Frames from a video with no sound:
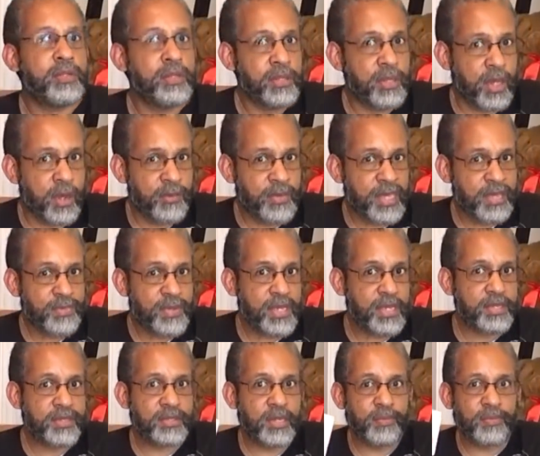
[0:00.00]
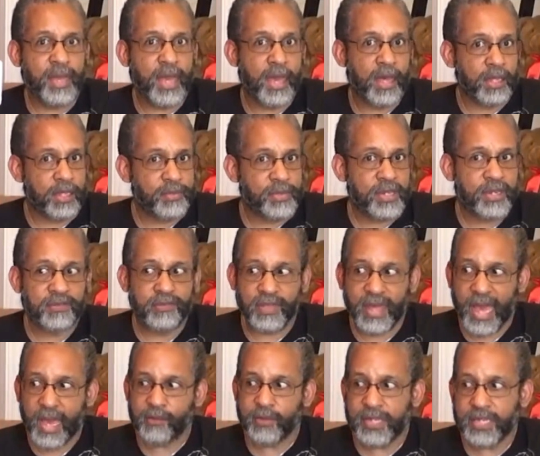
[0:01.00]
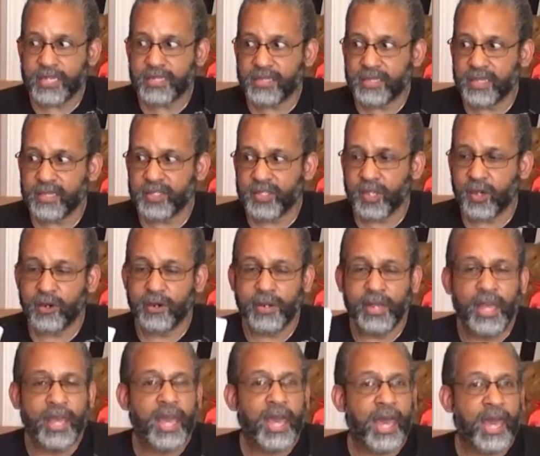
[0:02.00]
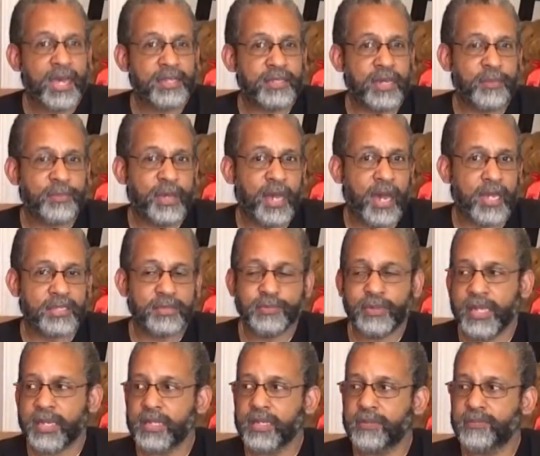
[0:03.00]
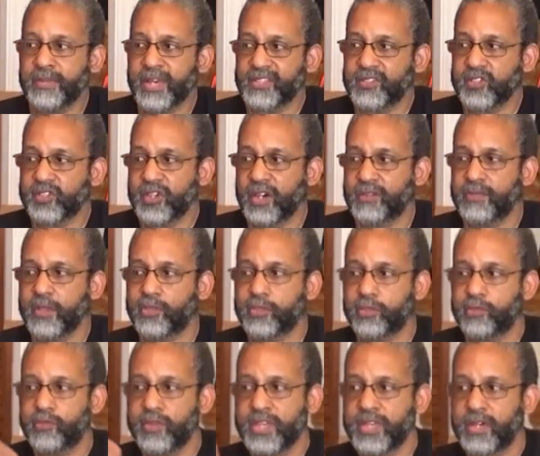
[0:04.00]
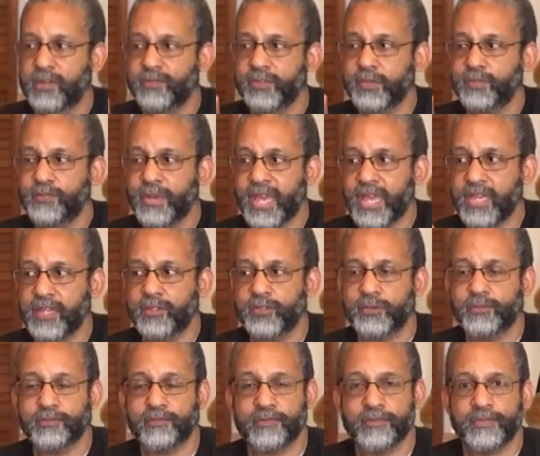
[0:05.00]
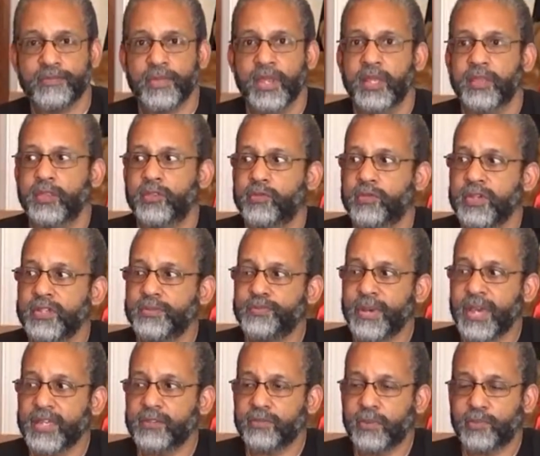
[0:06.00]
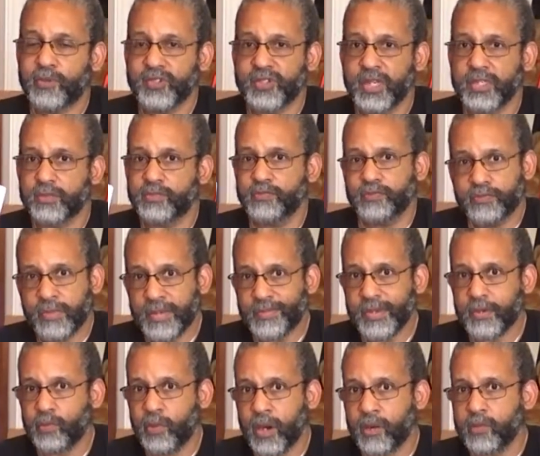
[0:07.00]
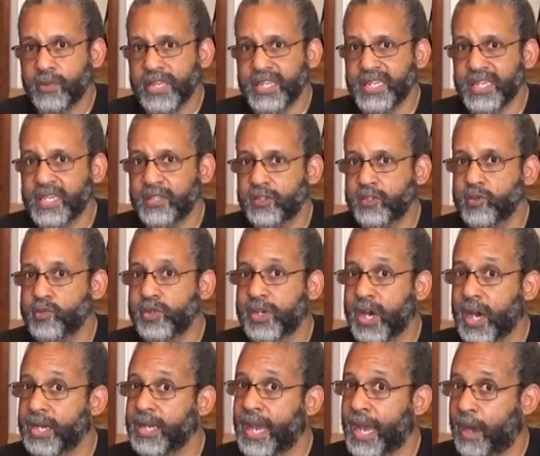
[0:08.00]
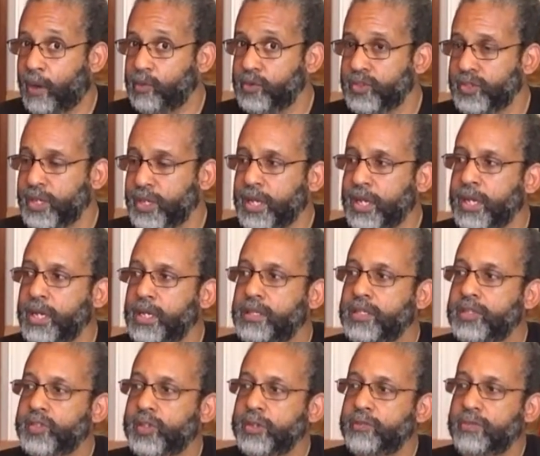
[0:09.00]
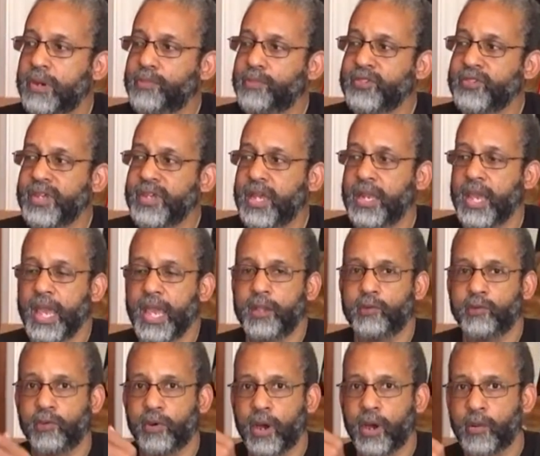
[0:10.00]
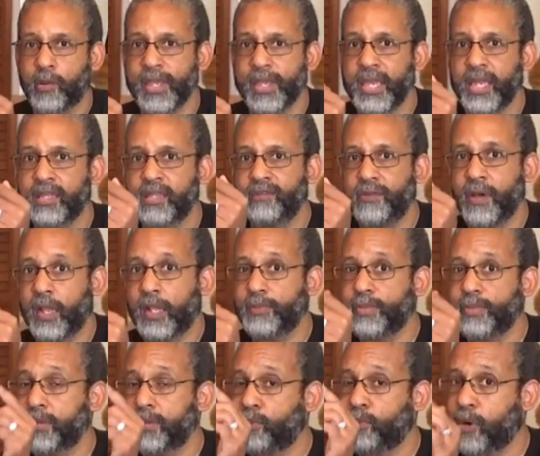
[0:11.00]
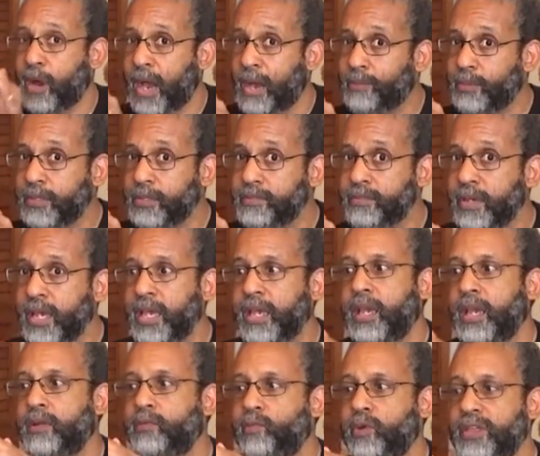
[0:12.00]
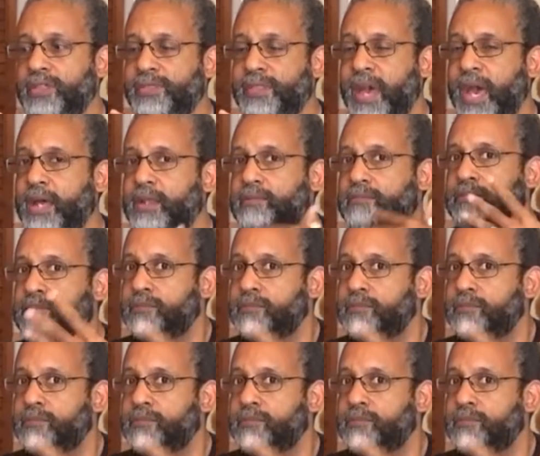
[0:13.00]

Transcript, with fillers: there may be some element of that we need to consider as I'm contemplating the message of the three of spades. The three of spades represents maybe what we need to cut out. This could represent a growing and developing problem, and with that,